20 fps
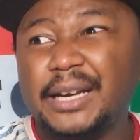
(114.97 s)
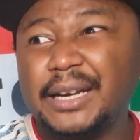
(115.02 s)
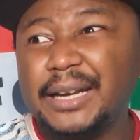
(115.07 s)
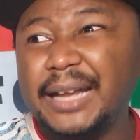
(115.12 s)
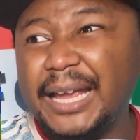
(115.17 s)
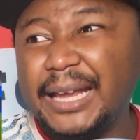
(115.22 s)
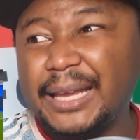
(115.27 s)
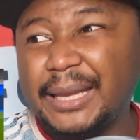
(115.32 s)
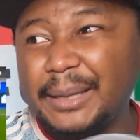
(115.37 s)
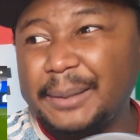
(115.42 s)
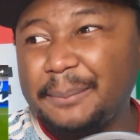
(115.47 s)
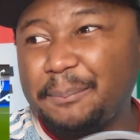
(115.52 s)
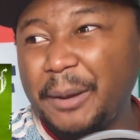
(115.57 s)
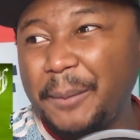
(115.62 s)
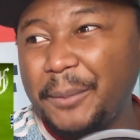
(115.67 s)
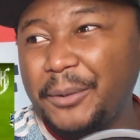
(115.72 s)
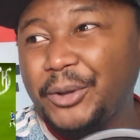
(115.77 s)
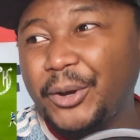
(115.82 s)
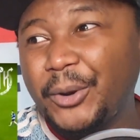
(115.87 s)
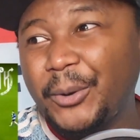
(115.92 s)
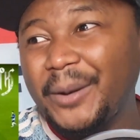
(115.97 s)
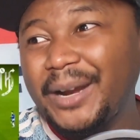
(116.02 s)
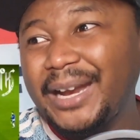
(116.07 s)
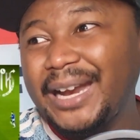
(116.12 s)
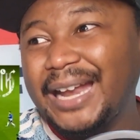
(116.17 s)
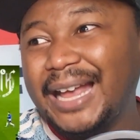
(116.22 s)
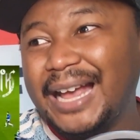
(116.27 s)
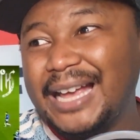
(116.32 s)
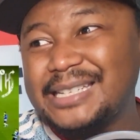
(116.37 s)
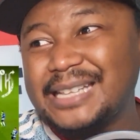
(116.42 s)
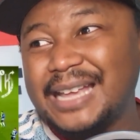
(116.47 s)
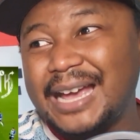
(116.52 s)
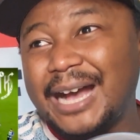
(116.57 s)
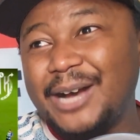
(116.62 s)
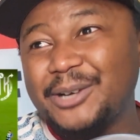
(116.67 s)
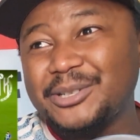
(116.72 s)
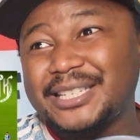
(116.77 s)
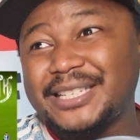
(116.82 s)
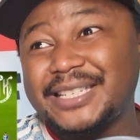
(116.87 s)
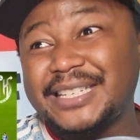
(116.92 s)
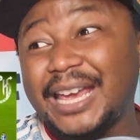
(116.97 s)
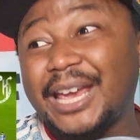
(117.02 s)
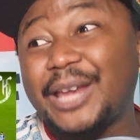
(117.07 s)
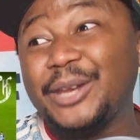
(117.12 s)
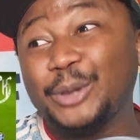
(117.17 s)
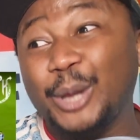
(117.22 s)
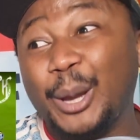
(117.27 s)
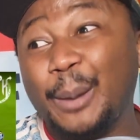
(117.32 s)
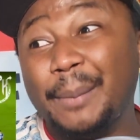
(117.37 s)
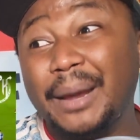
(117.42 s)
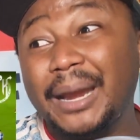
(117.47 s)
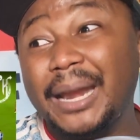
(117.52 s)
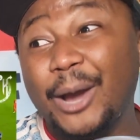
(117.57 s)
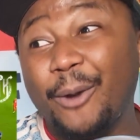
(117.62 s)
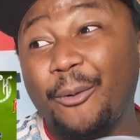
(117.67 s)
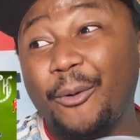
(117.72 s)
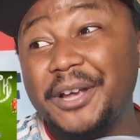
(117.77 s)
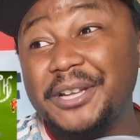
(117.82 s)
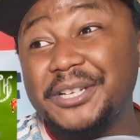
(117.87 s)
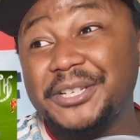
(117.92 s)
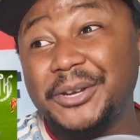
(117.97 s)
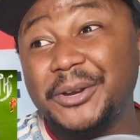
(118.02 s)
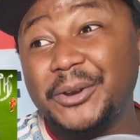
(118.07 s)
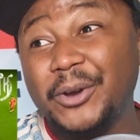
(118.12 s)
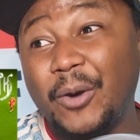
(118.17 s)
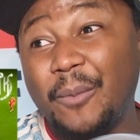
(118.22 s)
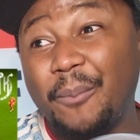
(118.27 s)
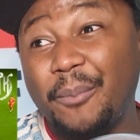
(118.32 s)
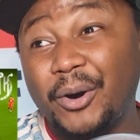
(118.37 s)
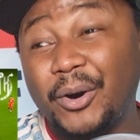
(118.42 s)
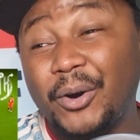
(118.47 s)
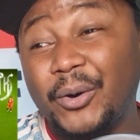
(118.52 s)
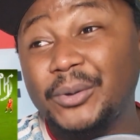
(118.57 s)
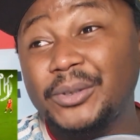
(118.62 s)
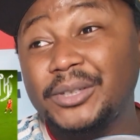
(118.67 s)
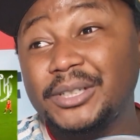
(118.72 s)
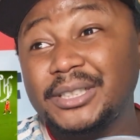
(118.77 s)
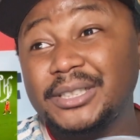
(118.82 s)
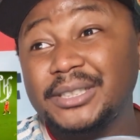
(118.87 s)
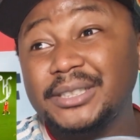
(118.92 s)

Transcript: Like, people don't realize like how sick Ndombele was, you know, bro.